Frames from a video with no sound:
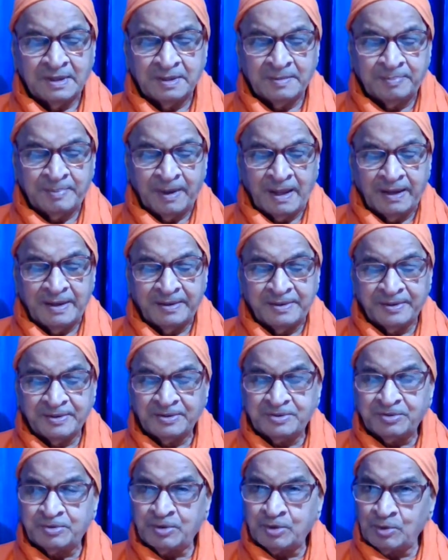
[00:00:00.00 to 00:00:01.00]
Reply:
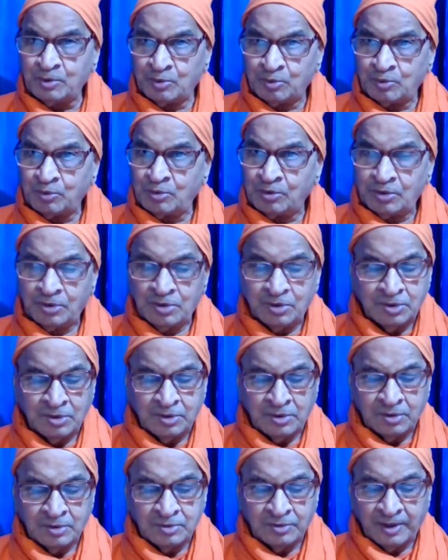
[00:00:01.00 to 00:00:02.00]
it is true
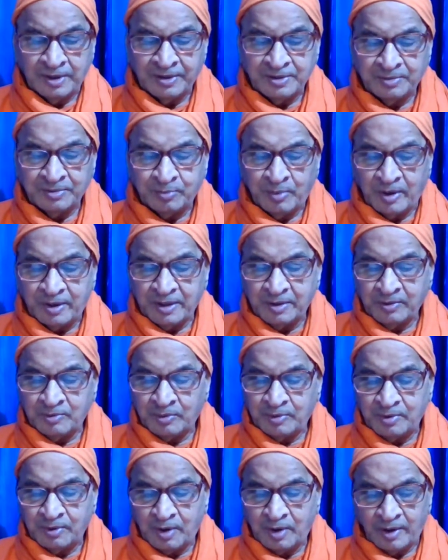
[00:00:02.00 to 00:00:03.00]
that his body
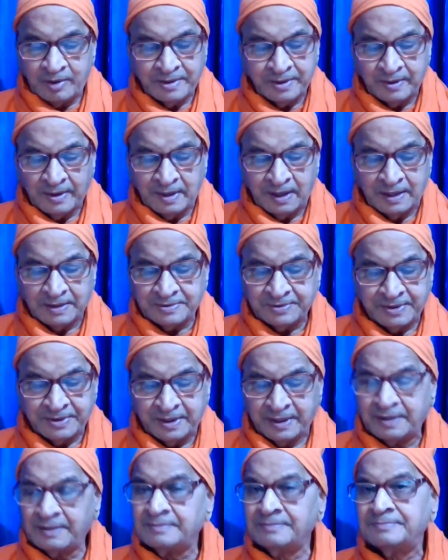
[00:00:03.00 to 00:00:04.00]
would not have
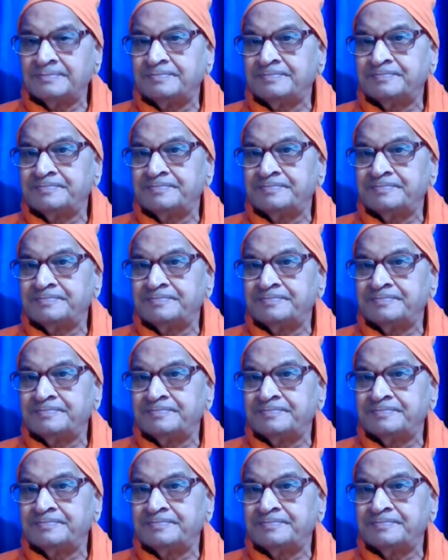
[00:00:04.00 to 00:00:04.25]
lasted.